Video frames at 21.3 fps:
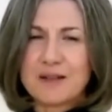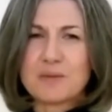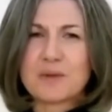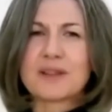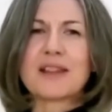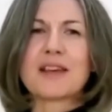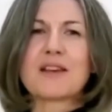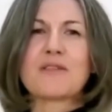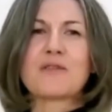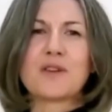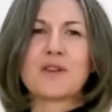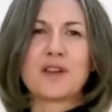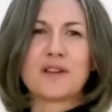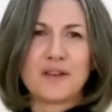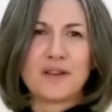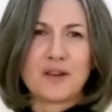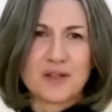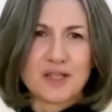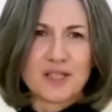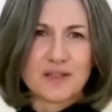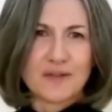but they're full of a
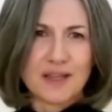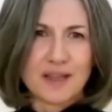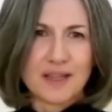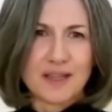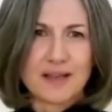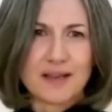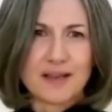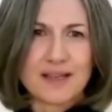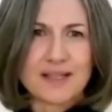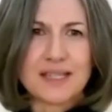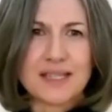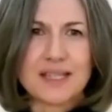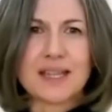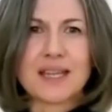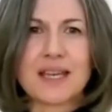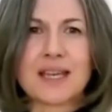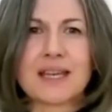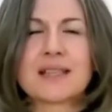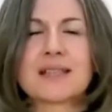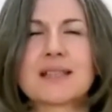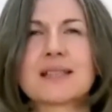lot of other nasty
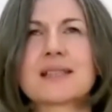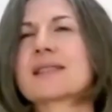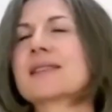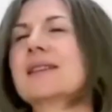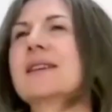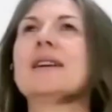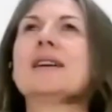things.